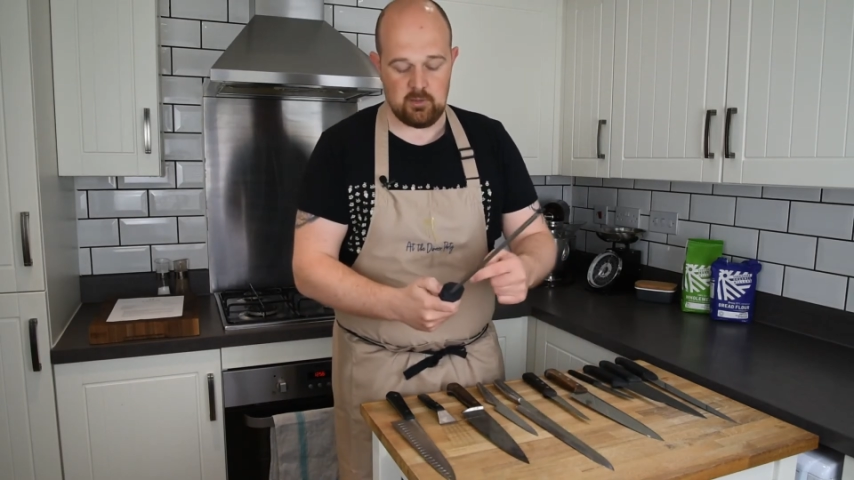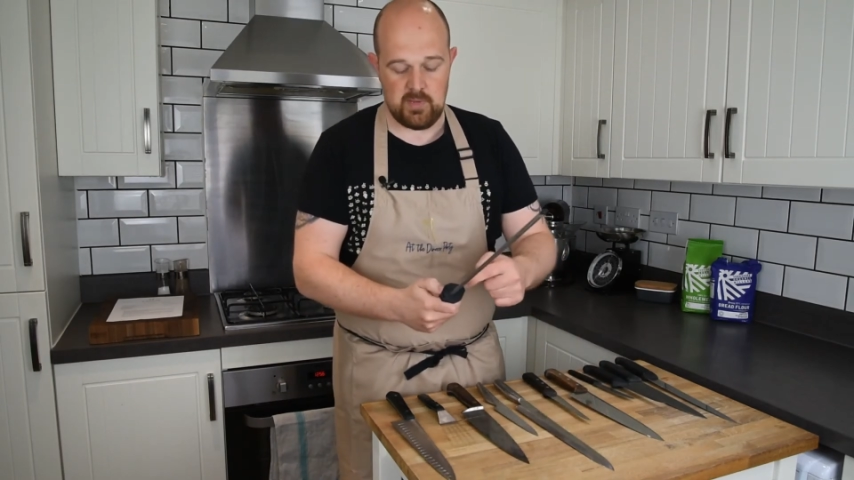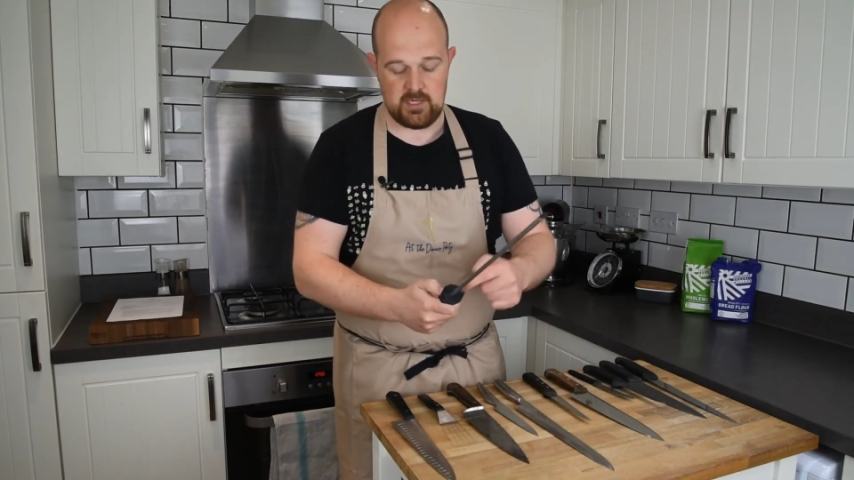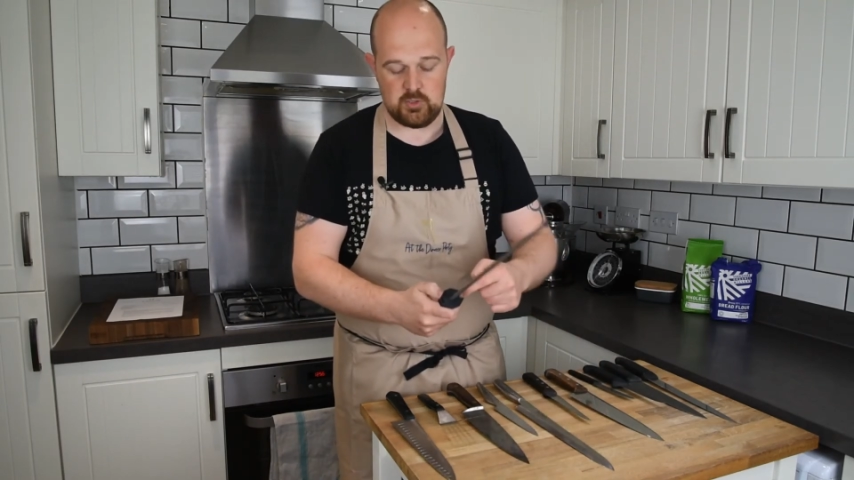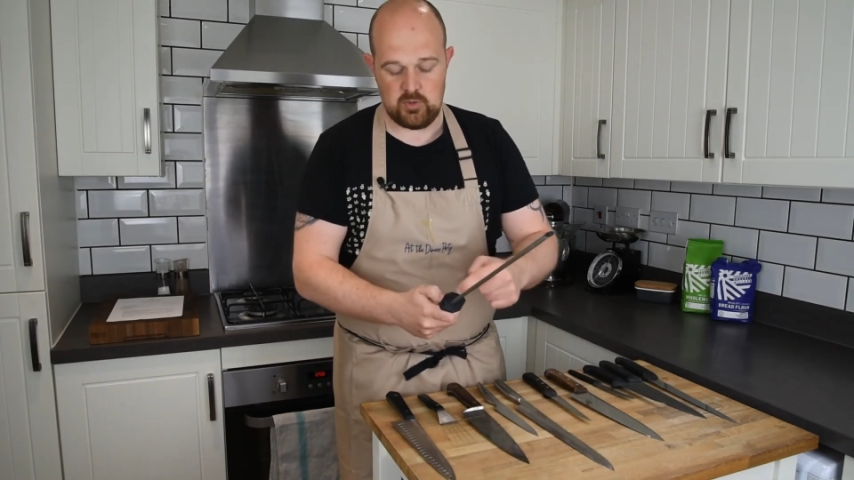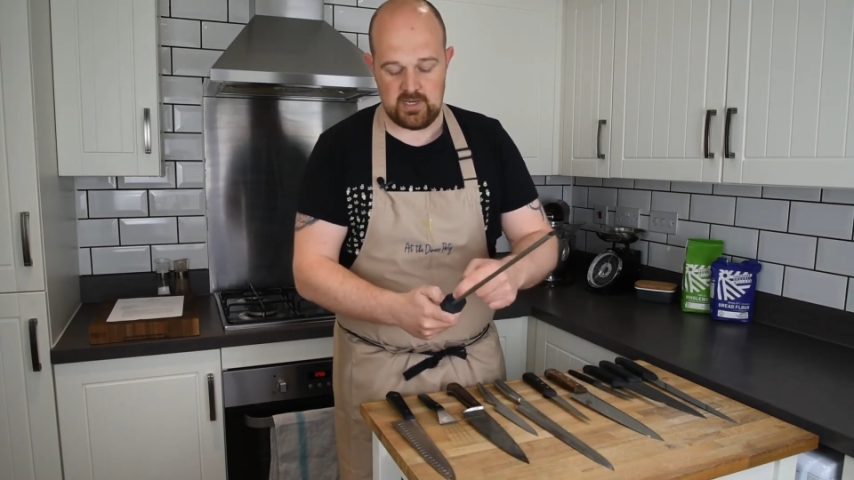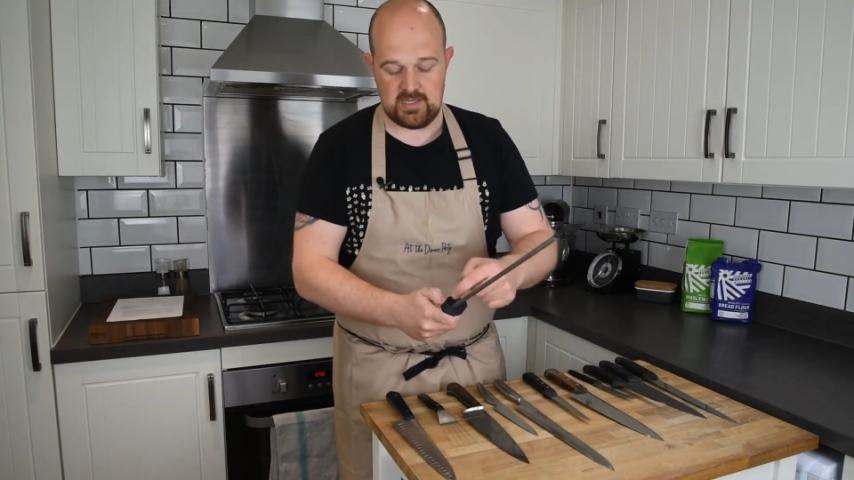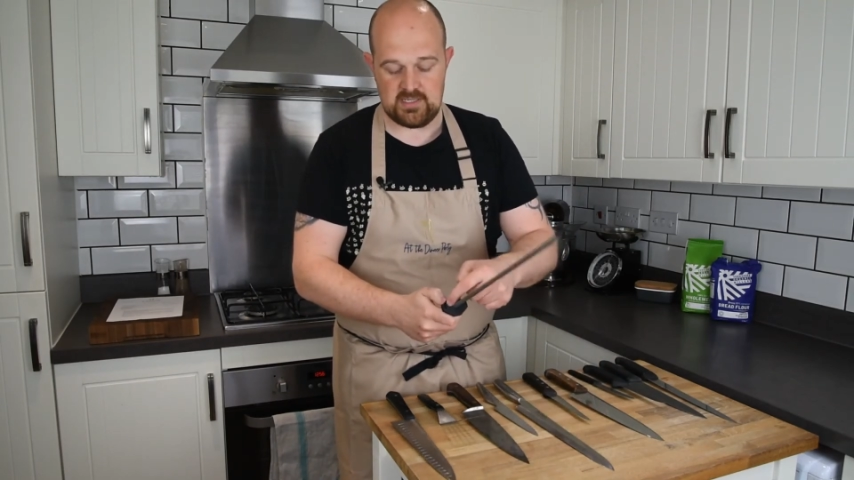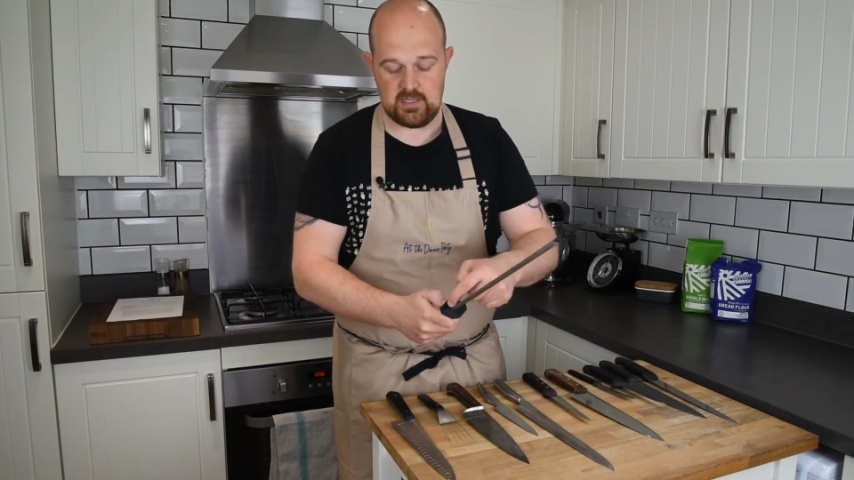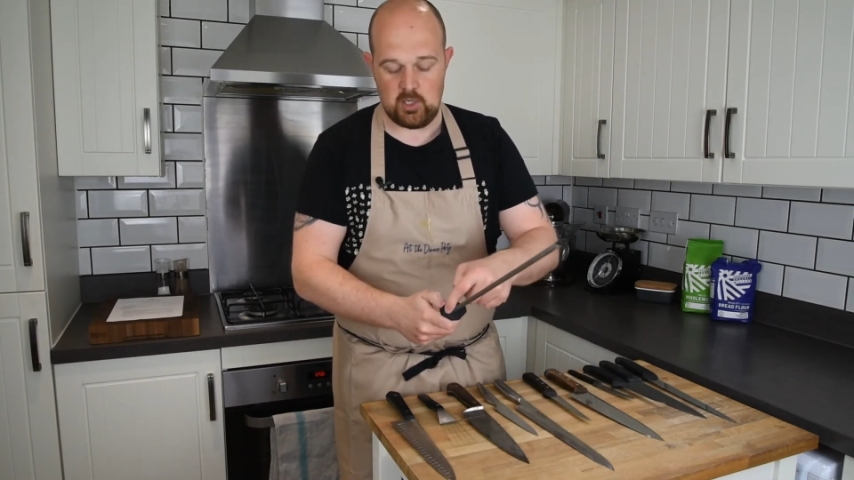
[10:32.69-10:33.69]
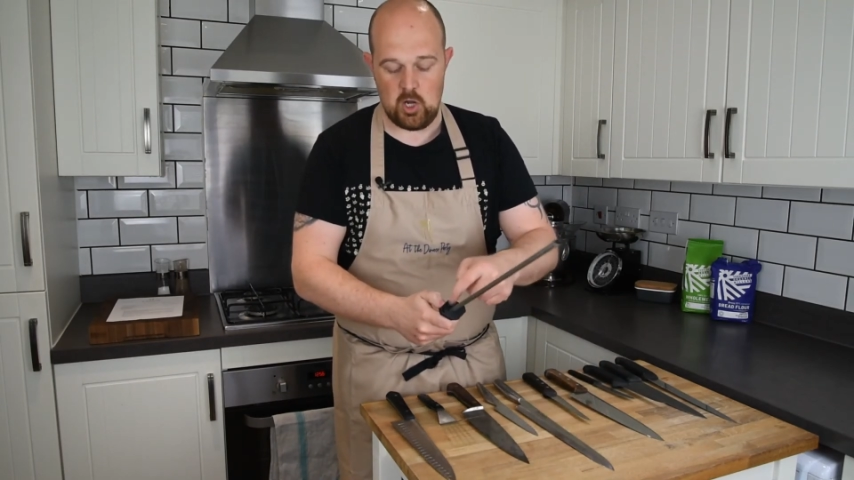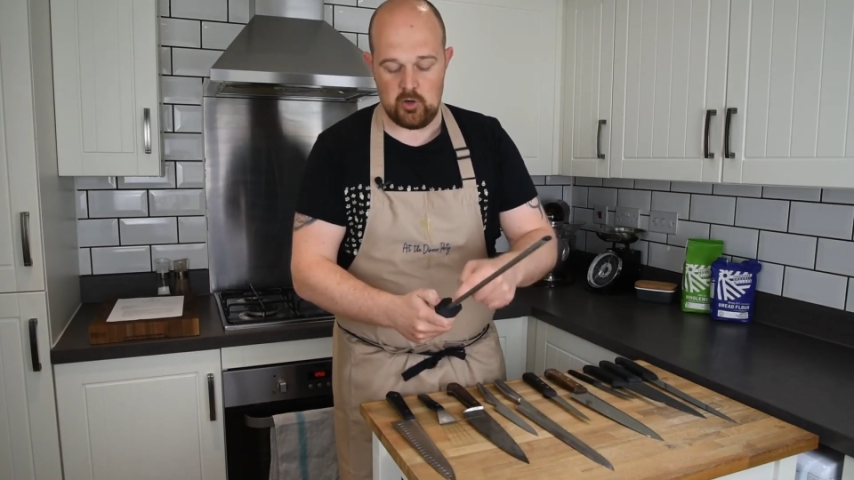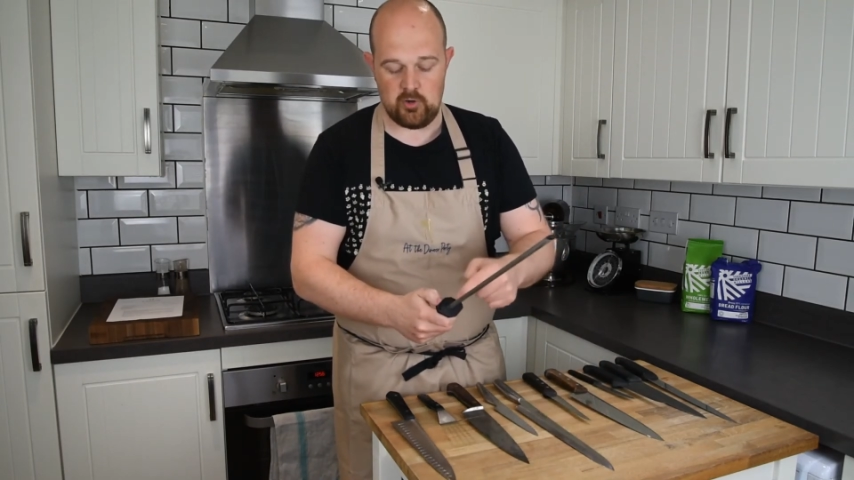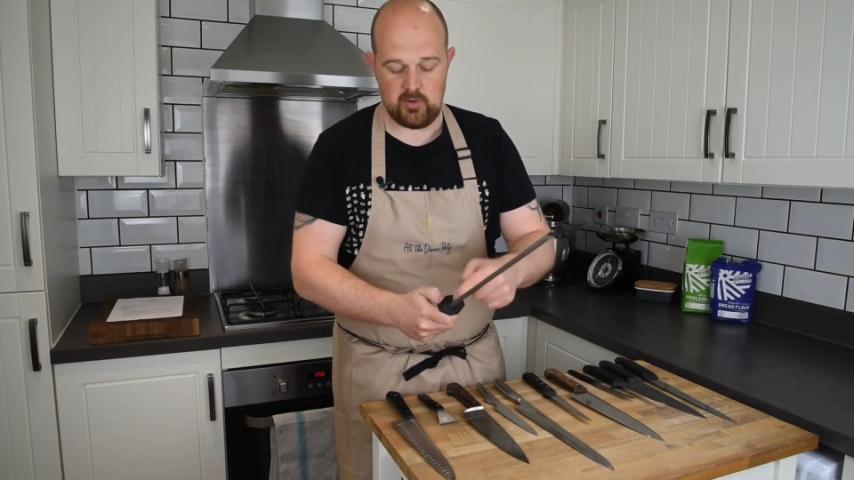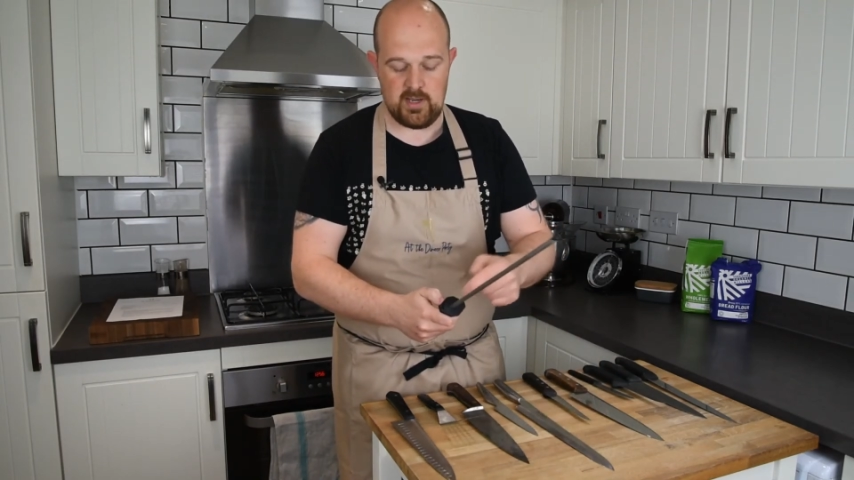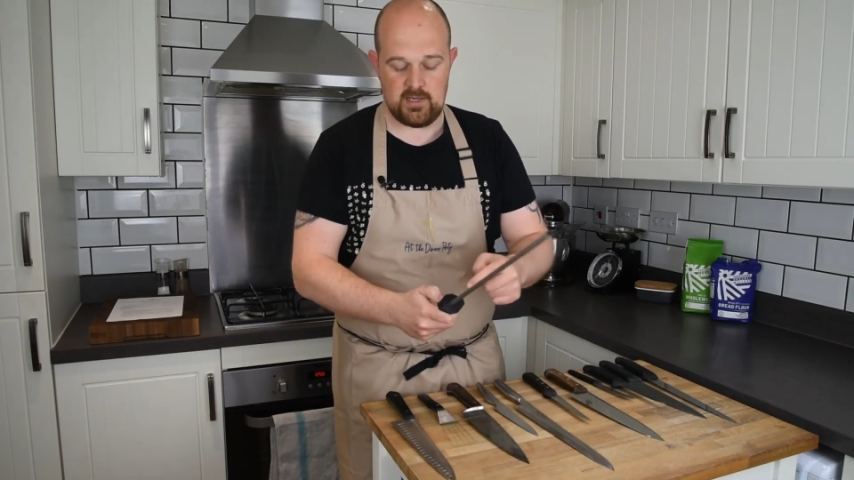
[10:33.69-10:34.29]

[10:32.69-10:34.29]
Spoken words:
make sure it has the guard on here,